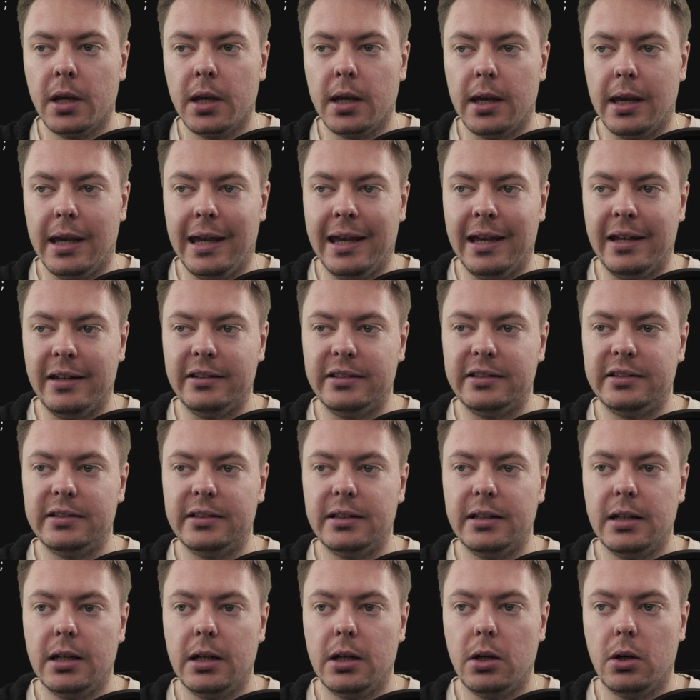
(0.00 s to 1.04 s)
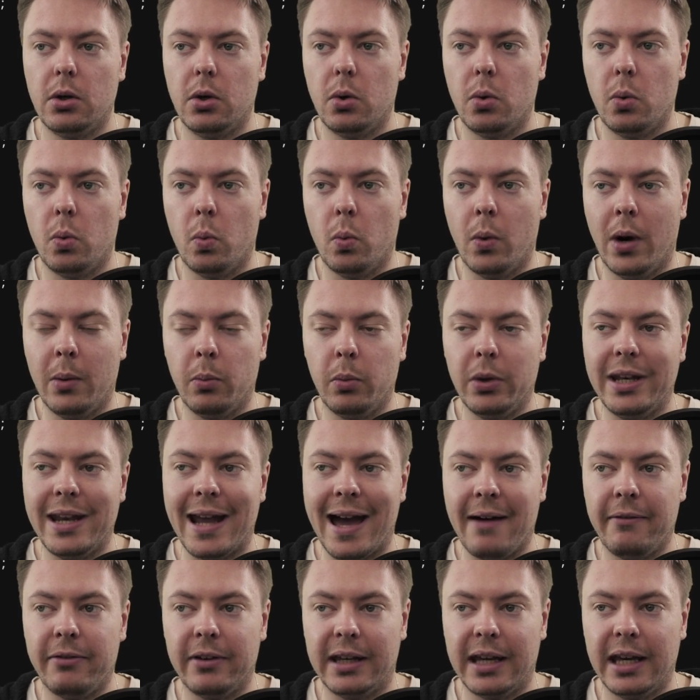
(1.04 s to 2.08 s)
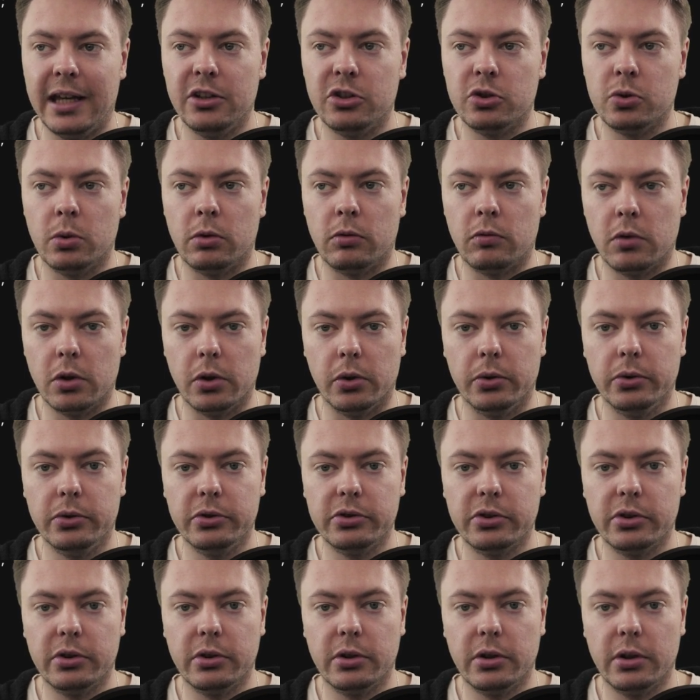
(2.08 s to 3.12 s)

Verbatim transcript: is when we navigate to a route,